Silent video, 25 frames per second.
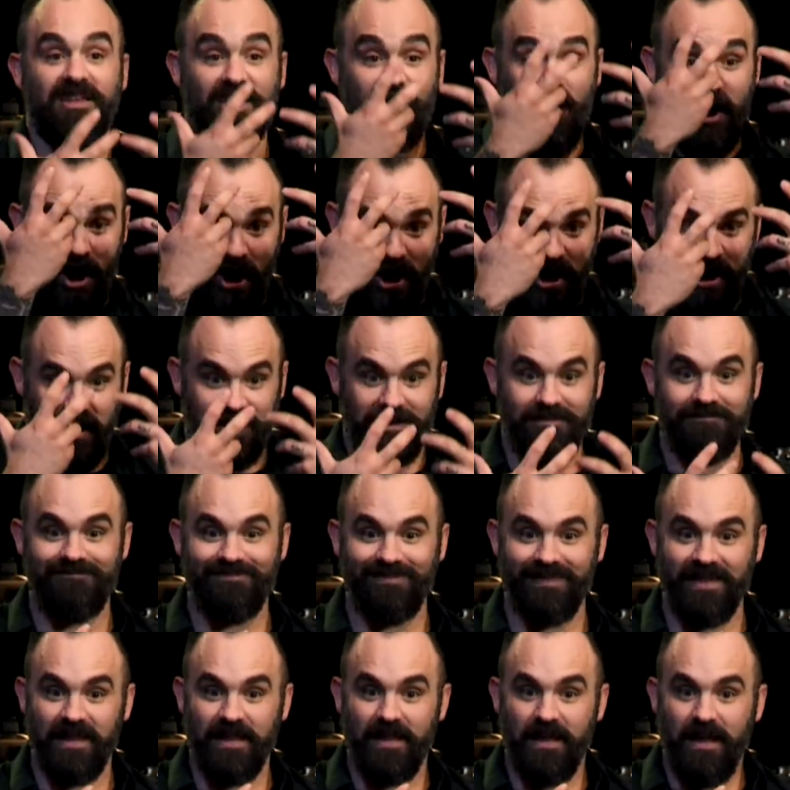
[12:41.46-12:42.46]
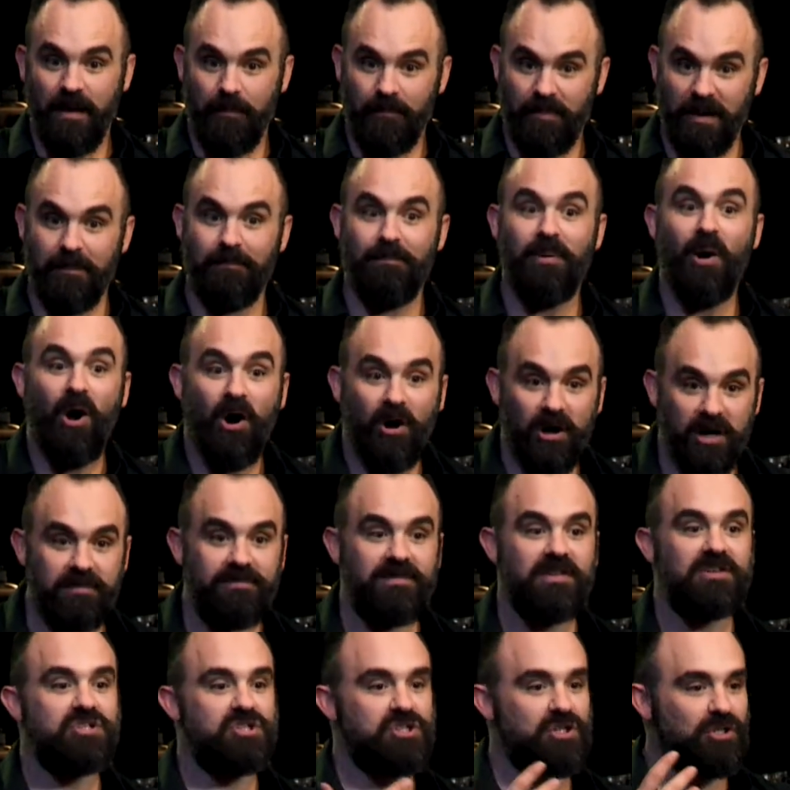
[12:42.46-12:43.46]
God. But part of
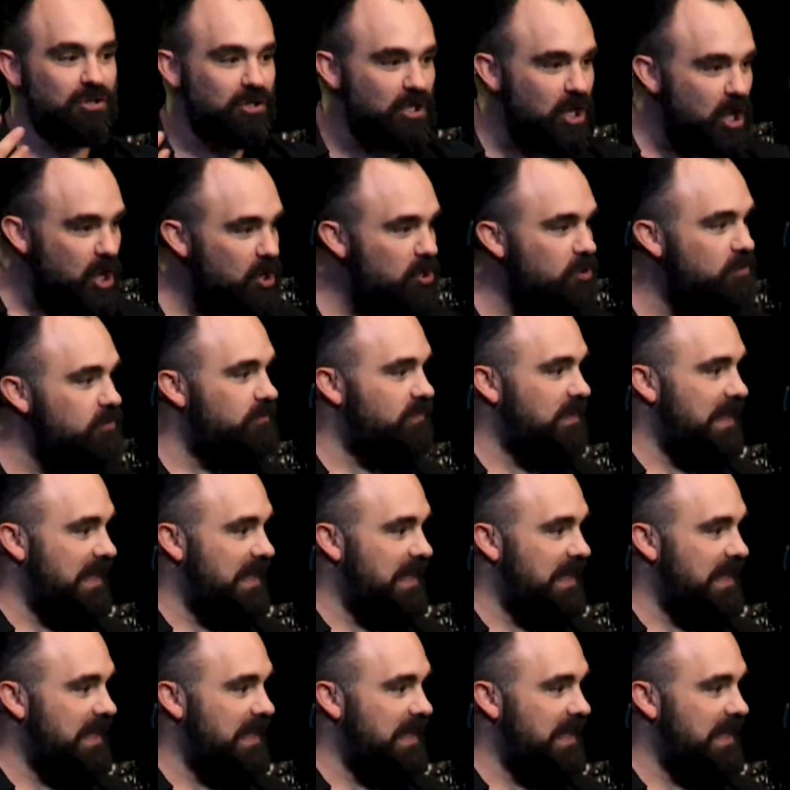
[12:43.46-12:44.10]
the shalom